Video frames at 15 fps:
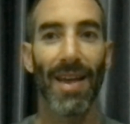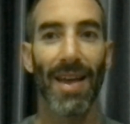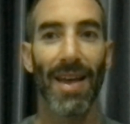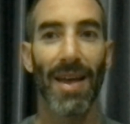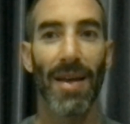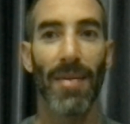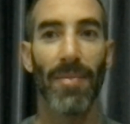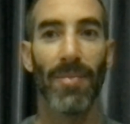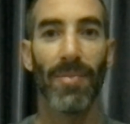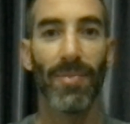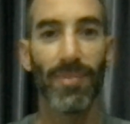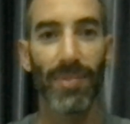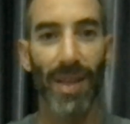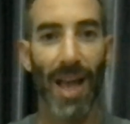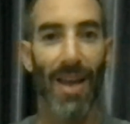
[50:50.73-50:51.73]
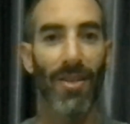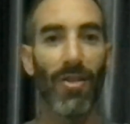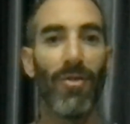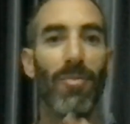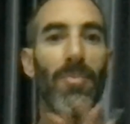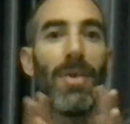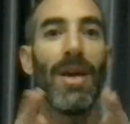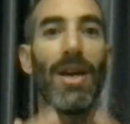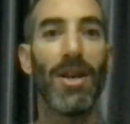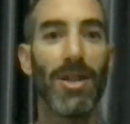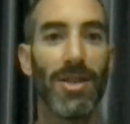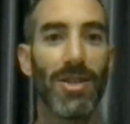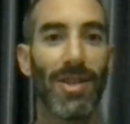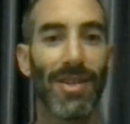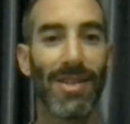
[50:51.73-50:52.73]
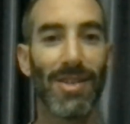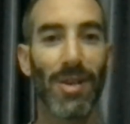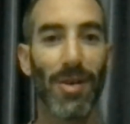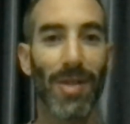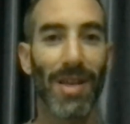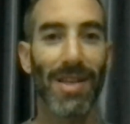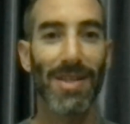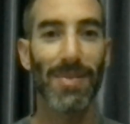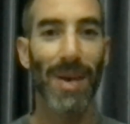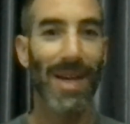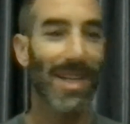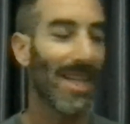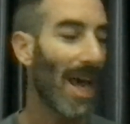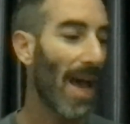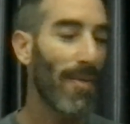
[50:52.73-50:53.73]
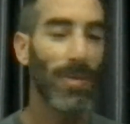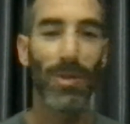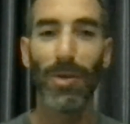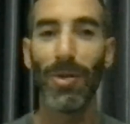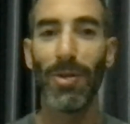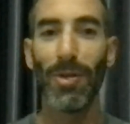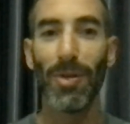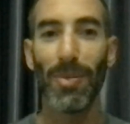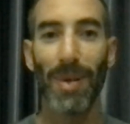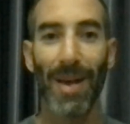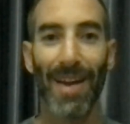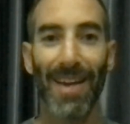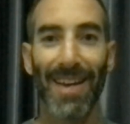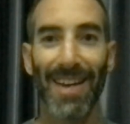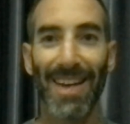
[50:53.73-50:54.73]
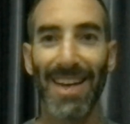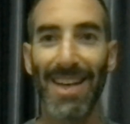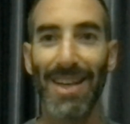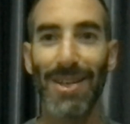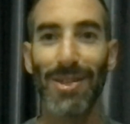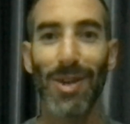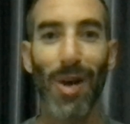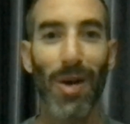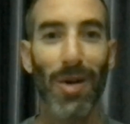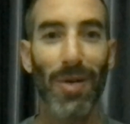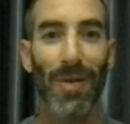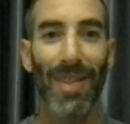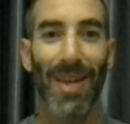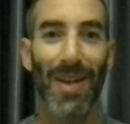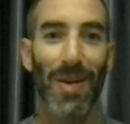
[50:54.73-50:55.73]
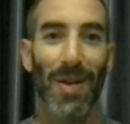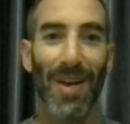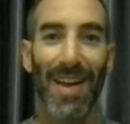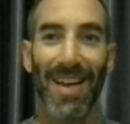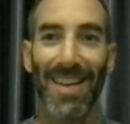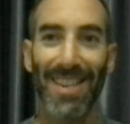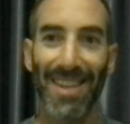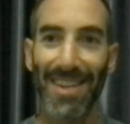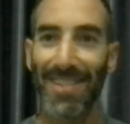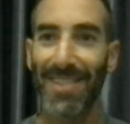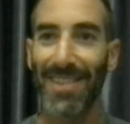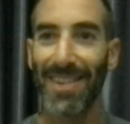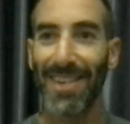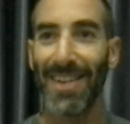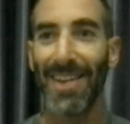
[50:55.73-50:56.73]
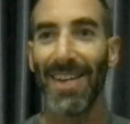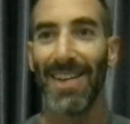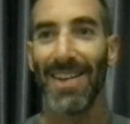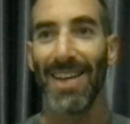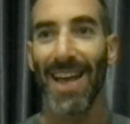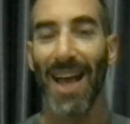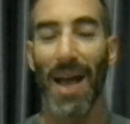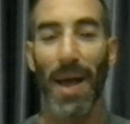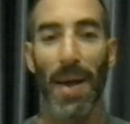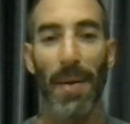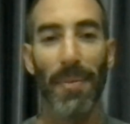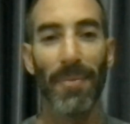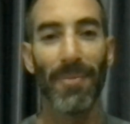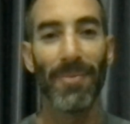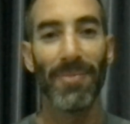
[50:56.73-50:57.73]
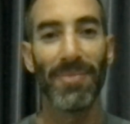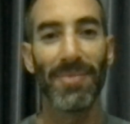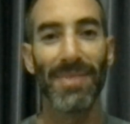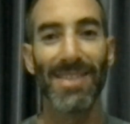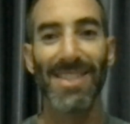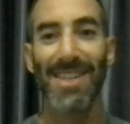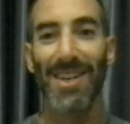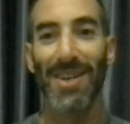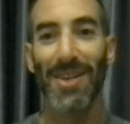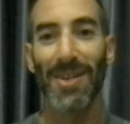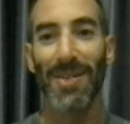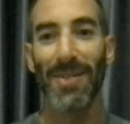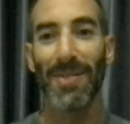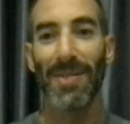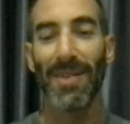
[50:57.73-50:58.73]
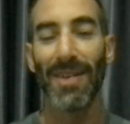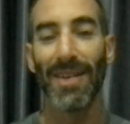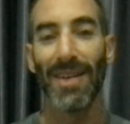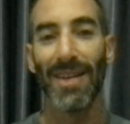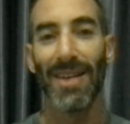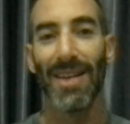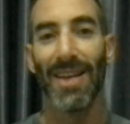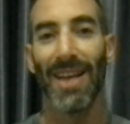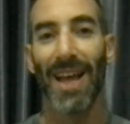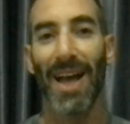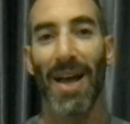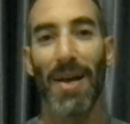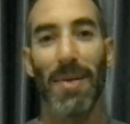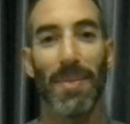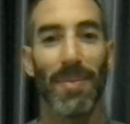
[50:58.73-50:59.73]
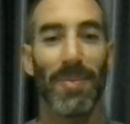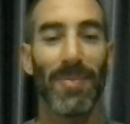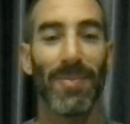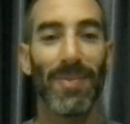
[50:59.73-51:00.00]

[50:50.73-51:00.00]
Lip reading: kind of merge. So that's my time to do my little talk with the collective. So I'm